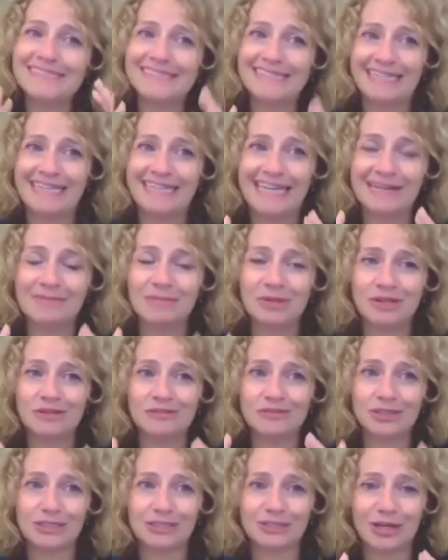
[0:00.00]
You need to
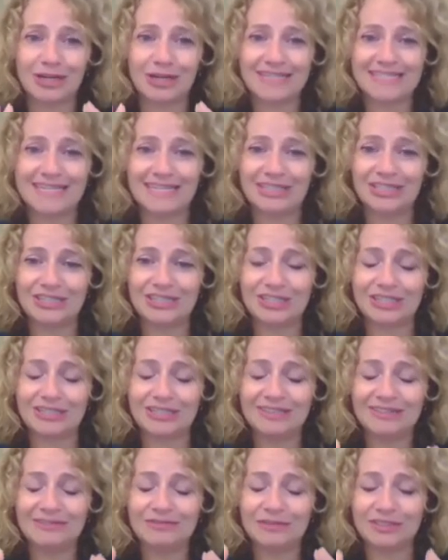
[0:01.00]
move to electronic
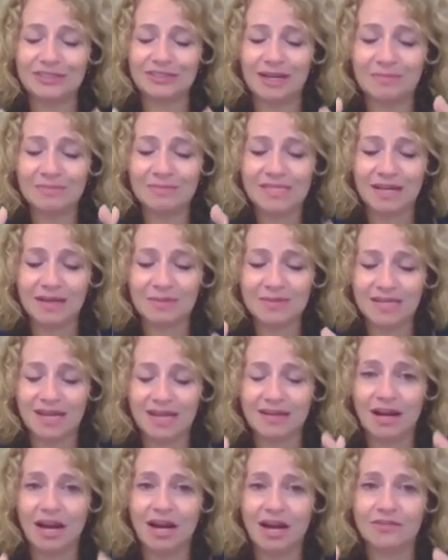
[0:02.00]
signature for some
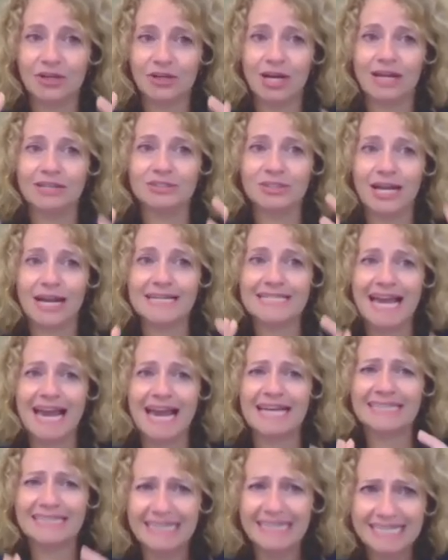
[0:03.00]
subset of your contracts
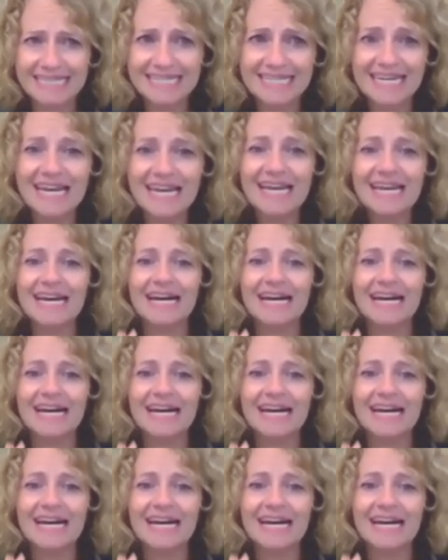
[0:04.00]
at least,